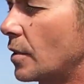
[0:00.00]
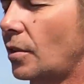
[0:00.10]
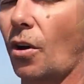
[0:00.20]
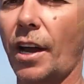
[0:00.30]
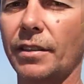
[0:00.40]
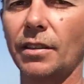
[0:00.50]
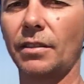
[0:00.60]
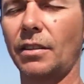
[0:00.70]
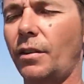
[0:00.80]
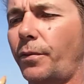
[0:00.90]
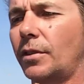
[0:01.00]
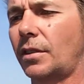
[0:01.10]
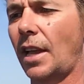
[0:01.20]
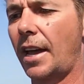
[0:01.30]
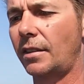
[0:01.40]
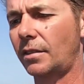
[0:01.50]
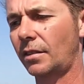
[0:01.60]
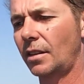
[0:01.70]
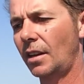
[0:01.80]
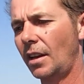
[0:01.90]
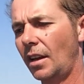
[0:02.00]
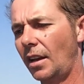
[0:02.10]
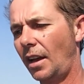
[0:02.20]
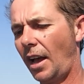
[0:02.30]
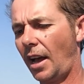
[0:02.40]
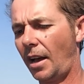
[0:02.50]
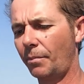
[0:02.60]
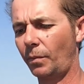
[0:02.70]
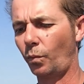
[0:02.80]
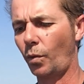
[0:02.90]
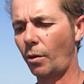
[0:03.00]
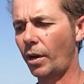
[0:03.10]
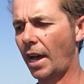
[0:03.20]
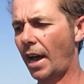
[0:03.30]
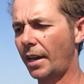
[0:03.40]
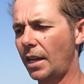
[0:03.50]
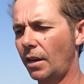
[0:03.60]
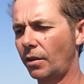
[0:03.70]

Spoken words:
sizes in different states. Where we are here,